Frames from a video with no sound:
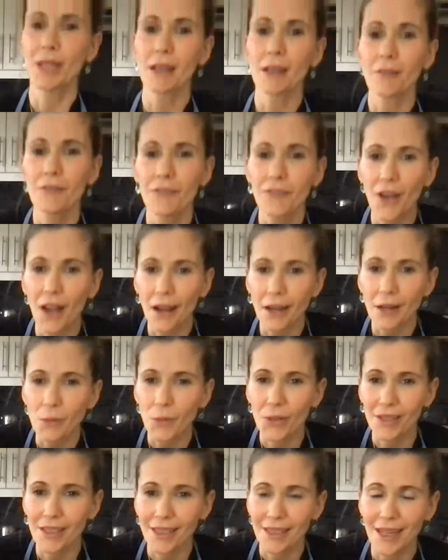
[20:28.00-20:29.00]
and find
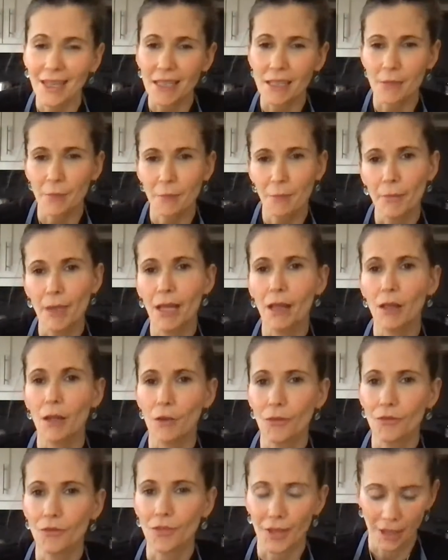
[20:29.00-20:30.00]
one that has a mellow
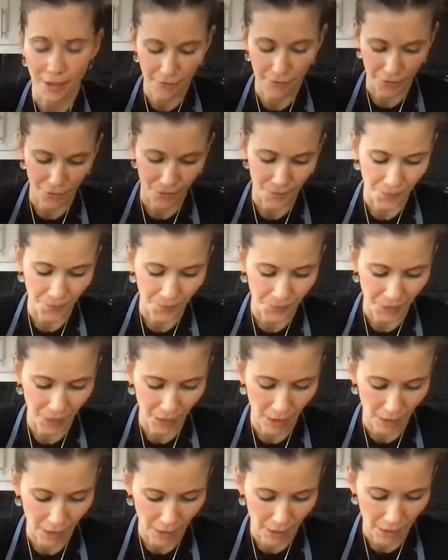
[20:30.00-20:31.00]
flavor.
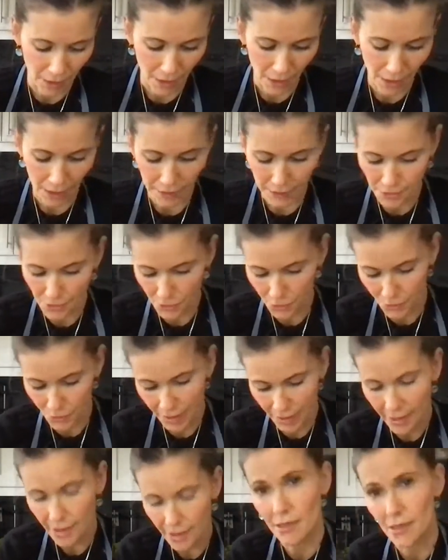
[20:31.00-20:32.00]
I do
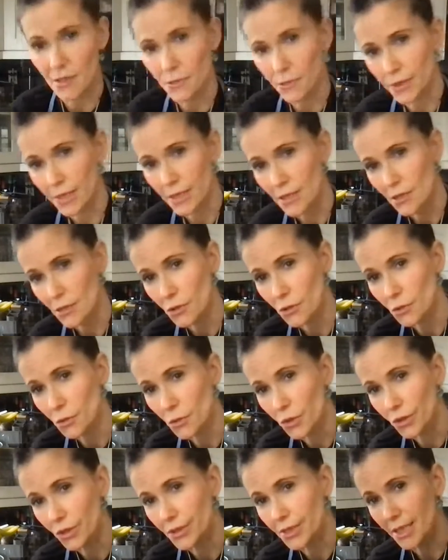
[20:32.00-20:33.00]
like this one. It's New
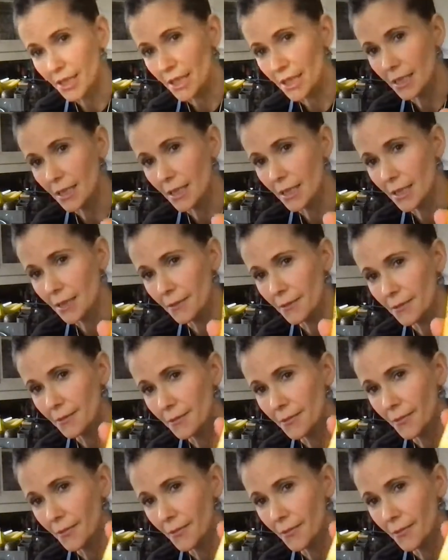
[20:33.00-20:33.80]
World tahini.